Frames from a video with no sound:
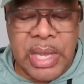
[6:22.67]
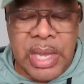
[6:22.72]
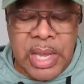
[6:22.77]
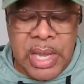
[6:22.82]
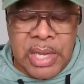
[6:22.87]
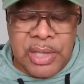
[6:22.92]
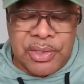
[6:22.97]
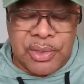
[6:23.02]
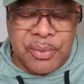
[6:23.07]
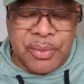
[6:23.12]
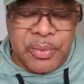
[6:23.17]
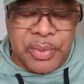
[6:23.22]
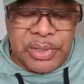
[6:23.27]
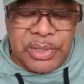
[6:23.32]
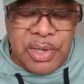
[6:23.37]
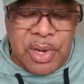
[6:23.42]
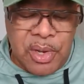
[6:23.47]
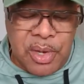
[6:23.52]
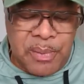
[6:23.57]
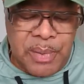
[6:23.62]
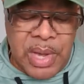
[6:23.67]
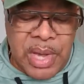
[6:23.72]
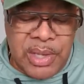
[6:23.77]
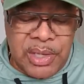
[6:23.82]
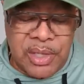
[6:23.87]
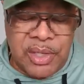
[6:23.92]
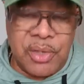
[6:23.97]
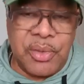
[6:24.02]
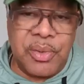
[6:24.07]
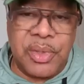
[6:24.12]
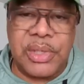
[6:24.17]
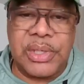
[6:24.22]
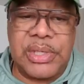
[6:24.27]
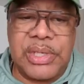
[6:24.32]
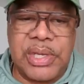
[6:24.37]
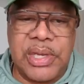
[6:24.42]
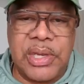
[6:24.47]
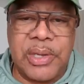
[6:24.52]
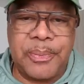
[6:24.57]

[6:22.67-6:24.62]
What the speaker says: So when we talk about unity,